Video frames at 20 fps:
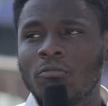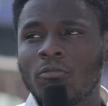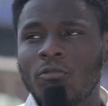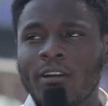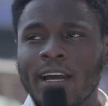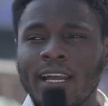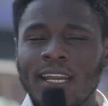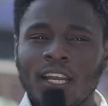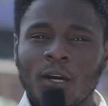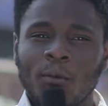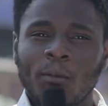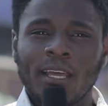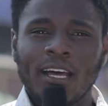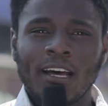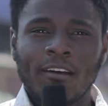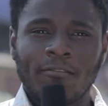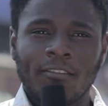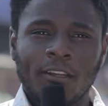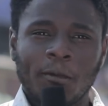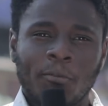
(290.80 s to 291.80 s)
right now we
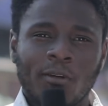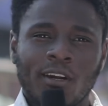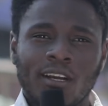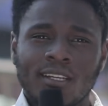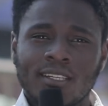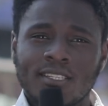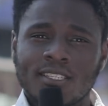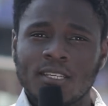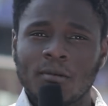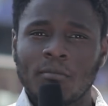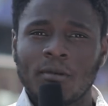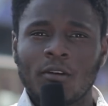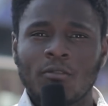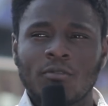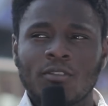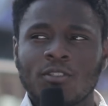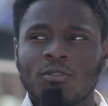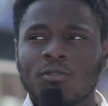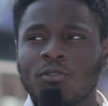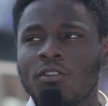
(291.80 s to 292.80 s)
have liberalism and
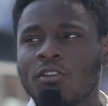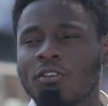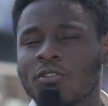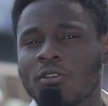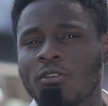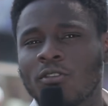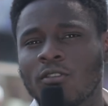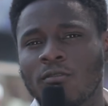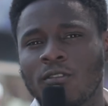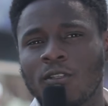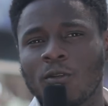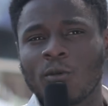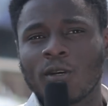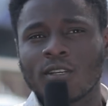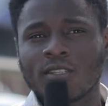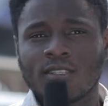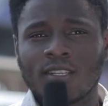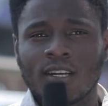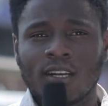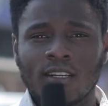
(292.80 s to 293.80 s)
with the introduction of the
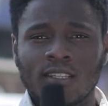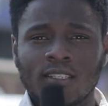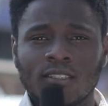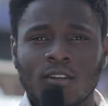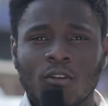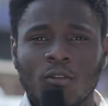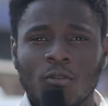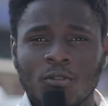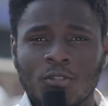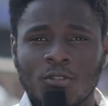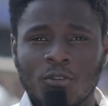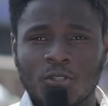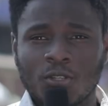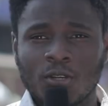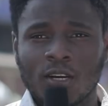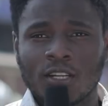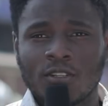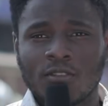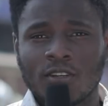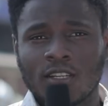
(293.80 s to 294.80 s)
Western culture
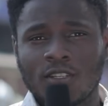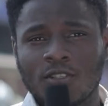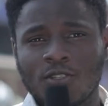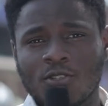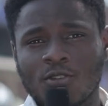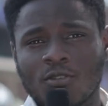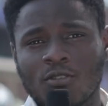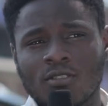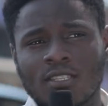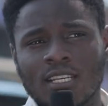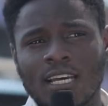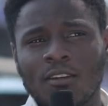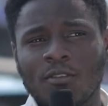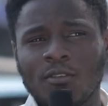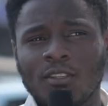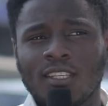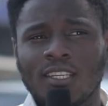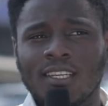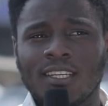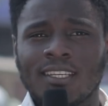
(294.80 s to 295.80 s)
to our traditions, I
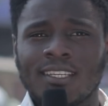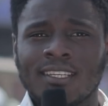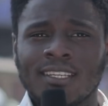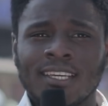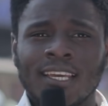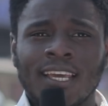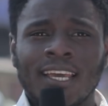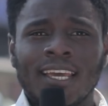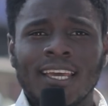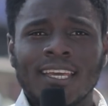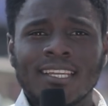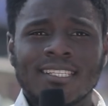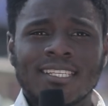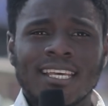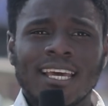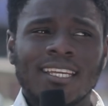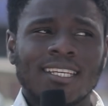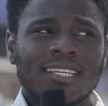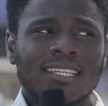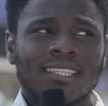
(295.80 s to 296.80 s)
don't think
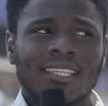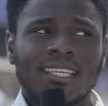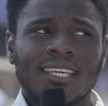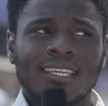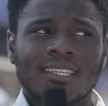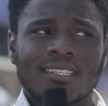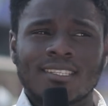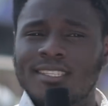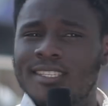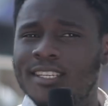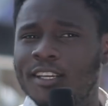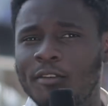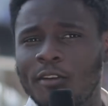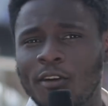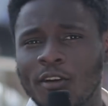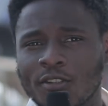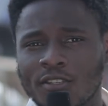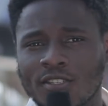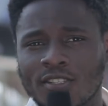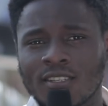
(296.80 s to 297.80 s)
it's anything
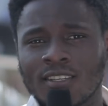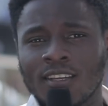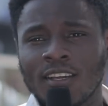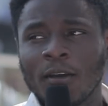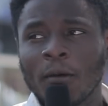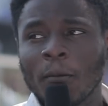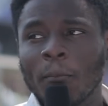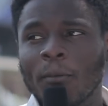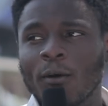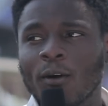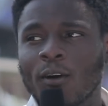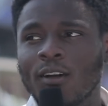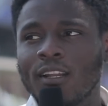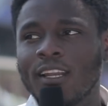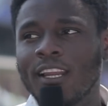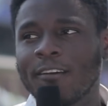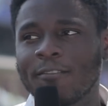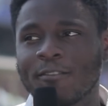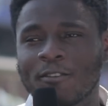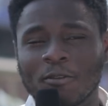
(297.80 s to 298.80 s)
serious. But
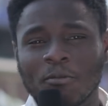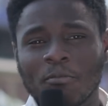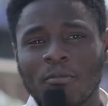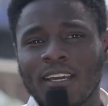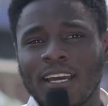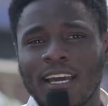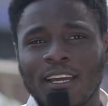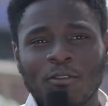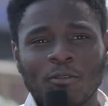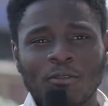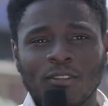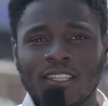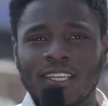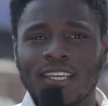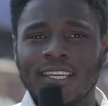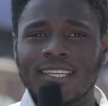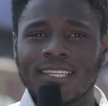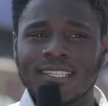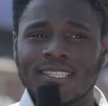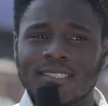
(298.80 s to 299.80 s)
left to me, I don't
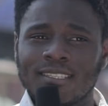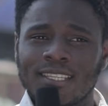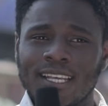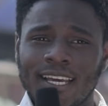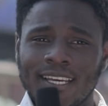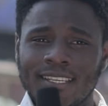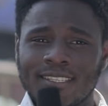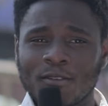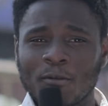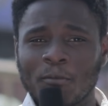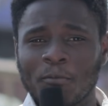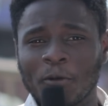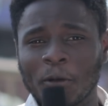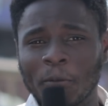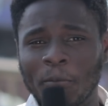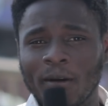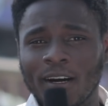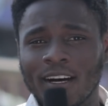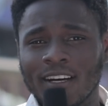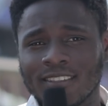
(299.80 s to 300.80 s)
think it's nice or
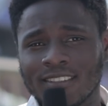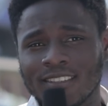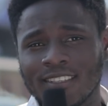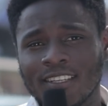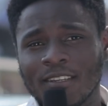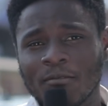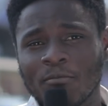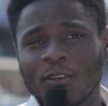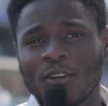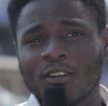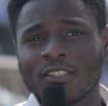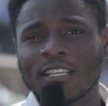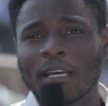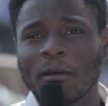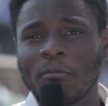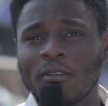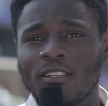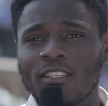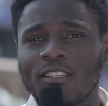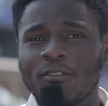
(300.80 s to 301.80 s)
proper, because
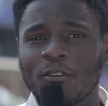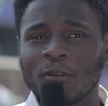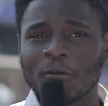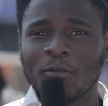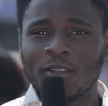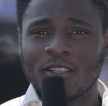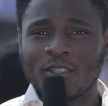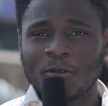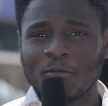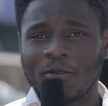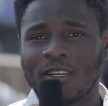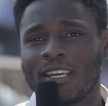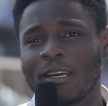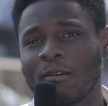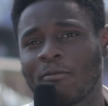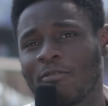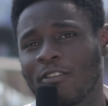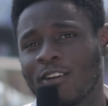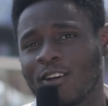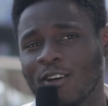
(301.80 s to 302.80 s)
I believe your body should be
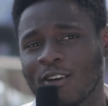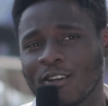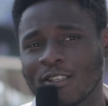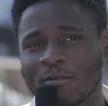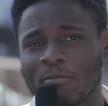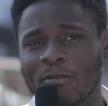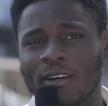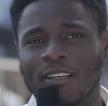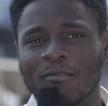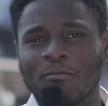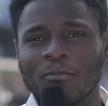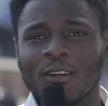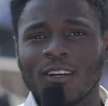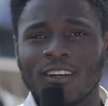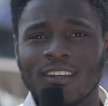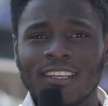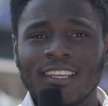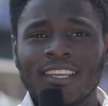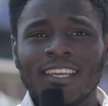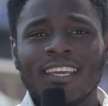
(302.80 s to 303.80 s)
kept for your husband.
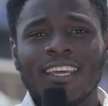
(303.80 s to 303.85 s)
But